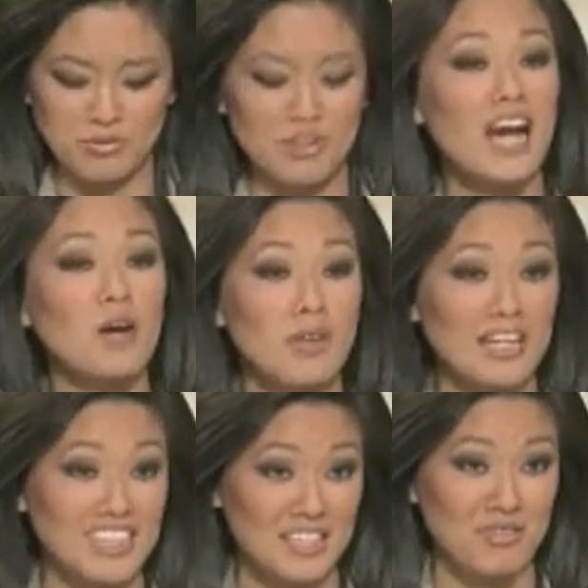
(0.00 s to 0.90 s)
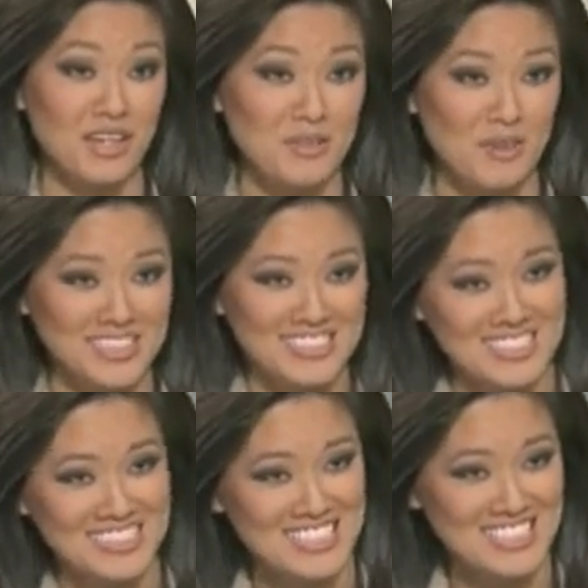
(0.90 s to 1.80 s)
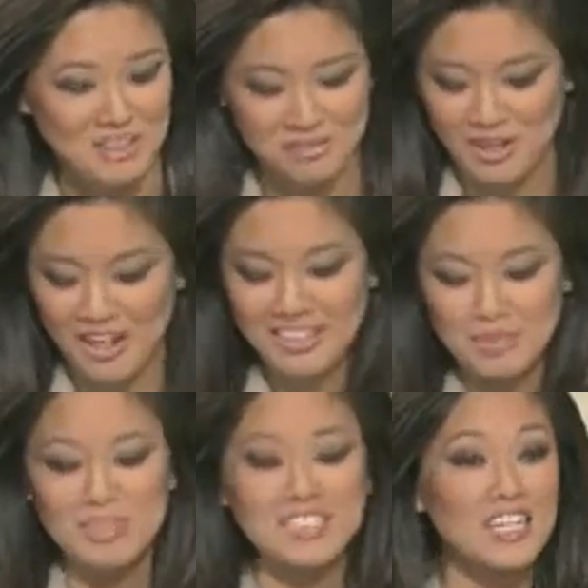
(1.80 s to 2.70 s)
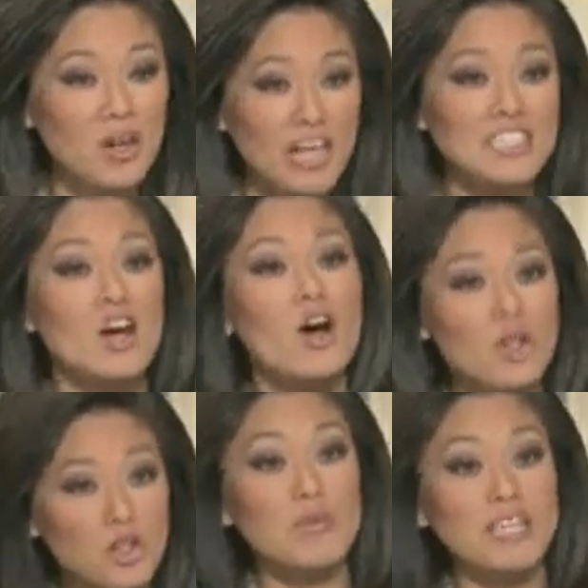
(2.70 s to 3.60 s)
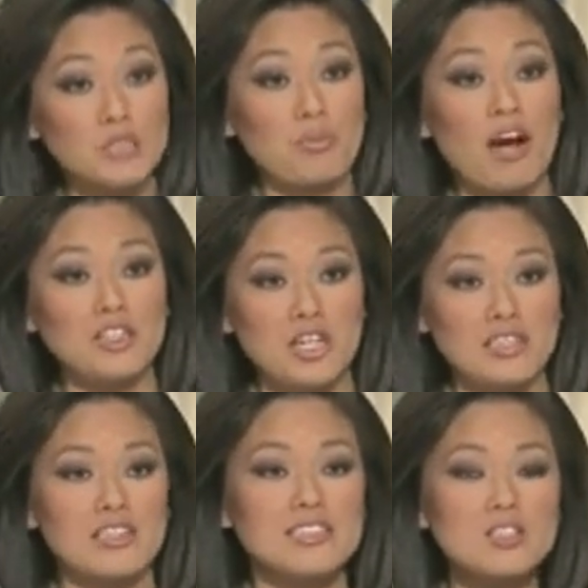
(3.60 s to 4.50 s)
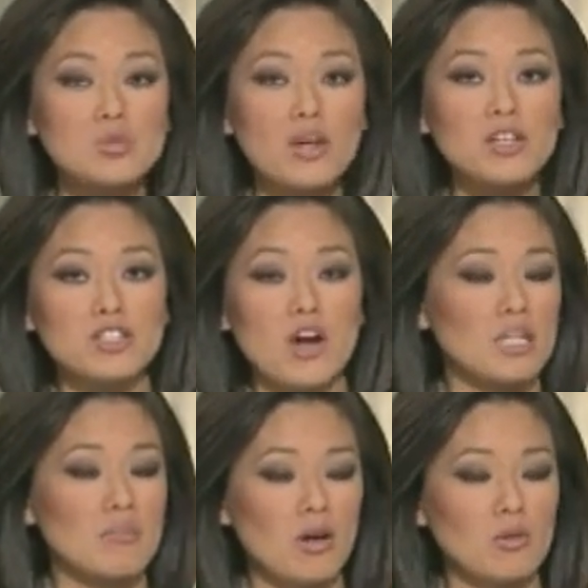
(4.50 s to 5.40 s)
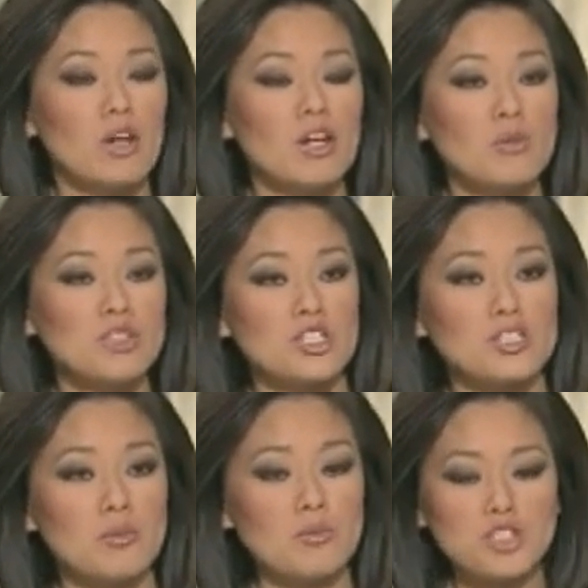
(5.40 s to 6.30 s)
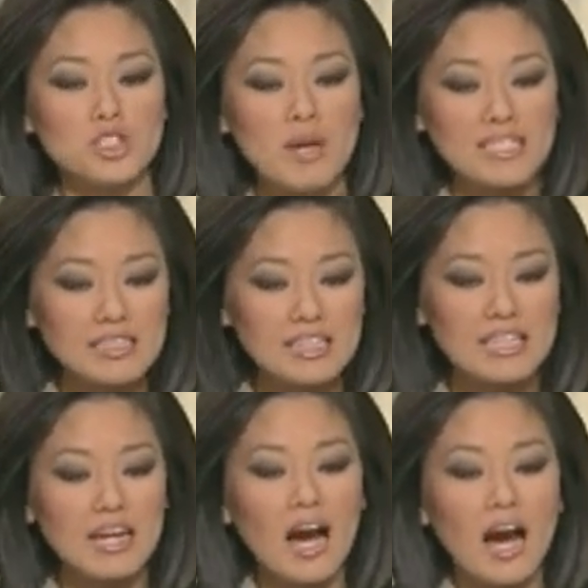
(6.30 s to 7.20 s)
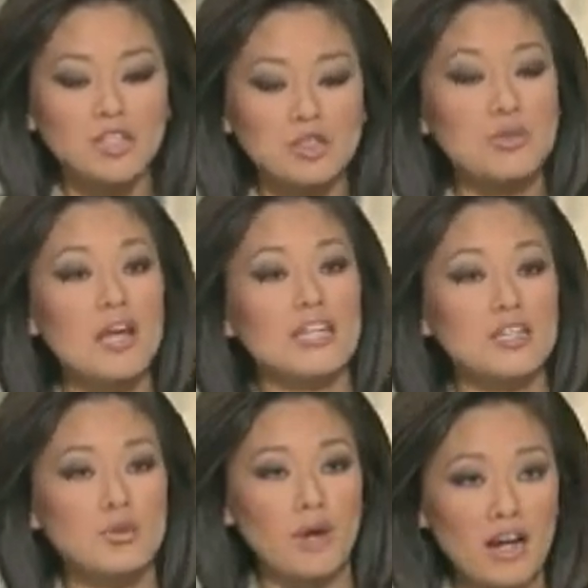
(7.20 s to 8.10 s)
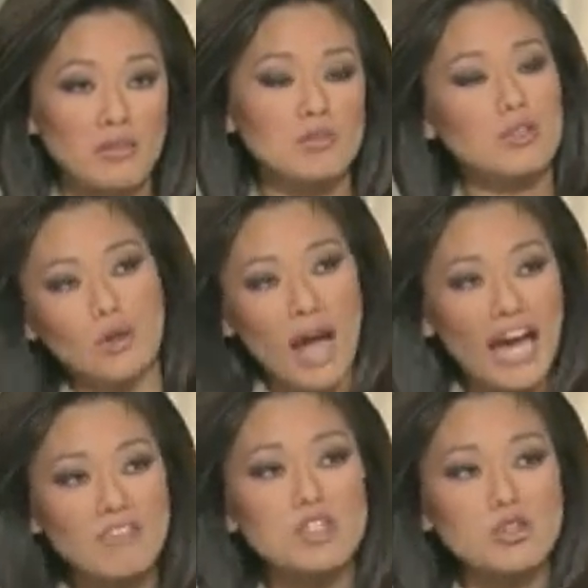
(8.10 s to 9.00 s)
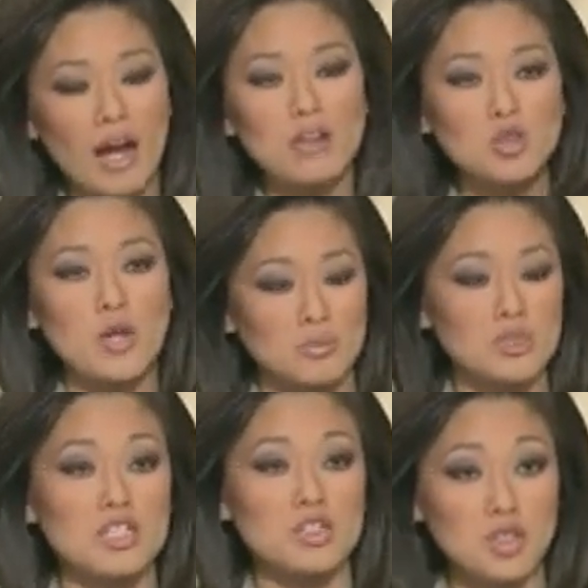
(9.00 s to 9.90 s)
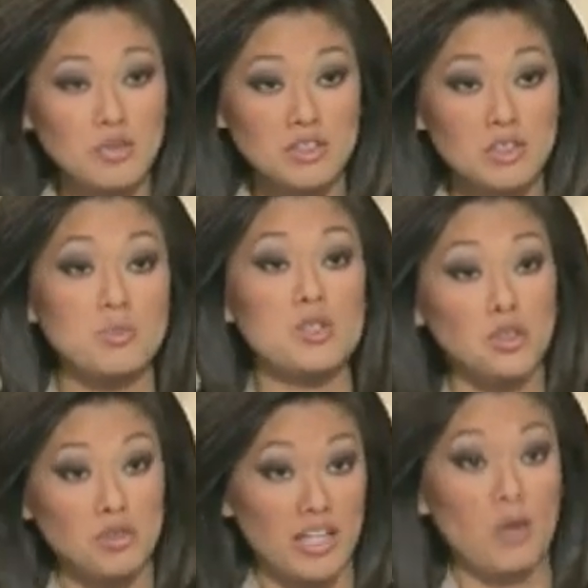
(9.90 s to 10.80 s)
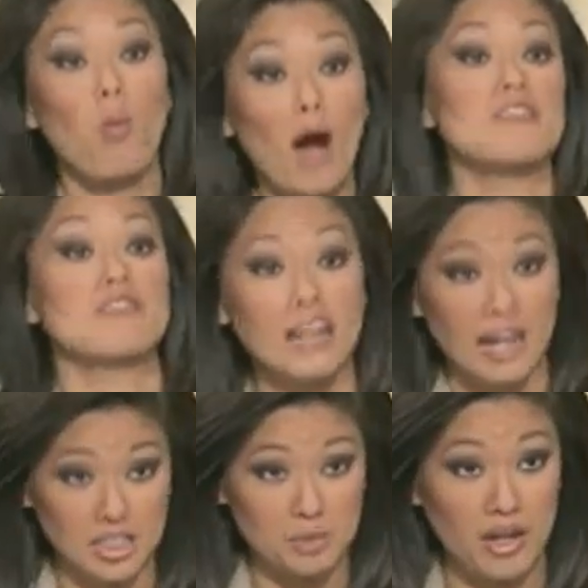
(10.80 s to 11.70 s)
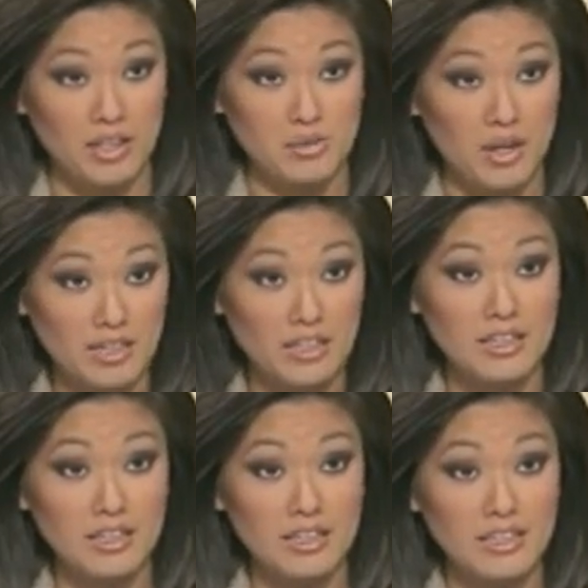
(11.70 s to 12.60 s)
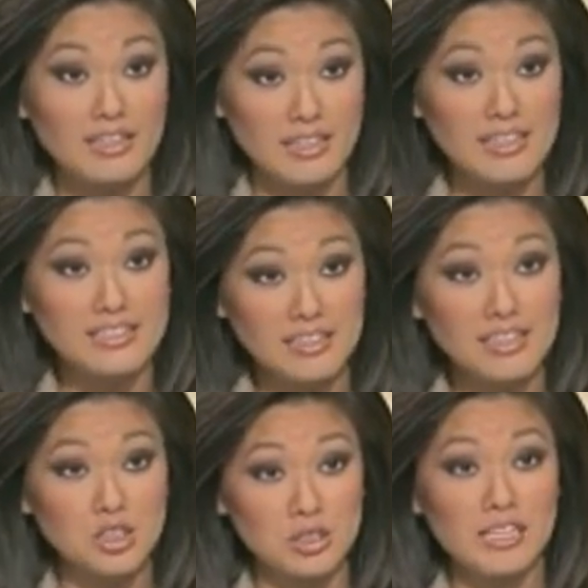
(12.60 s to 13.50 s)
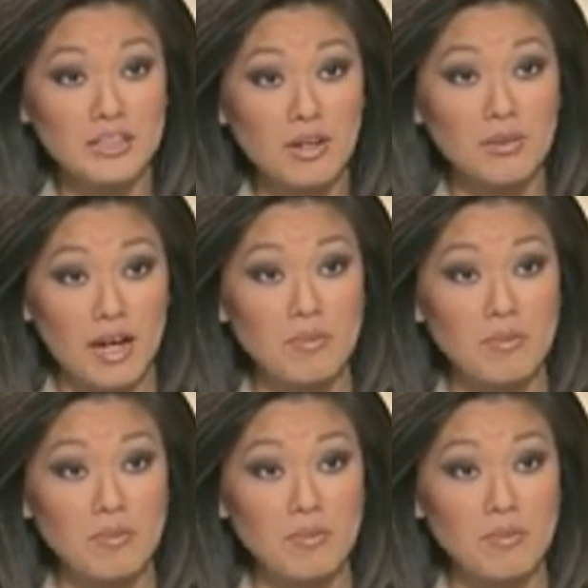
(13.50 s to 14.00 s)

for now we'll identify you as the CEO of GroundLink because I know that's your biggest project, and this is what you're talking about, which is basically creating having ground transportation services be sort of like Wi-Fi hotspots, right? Is that essentially it? Okay.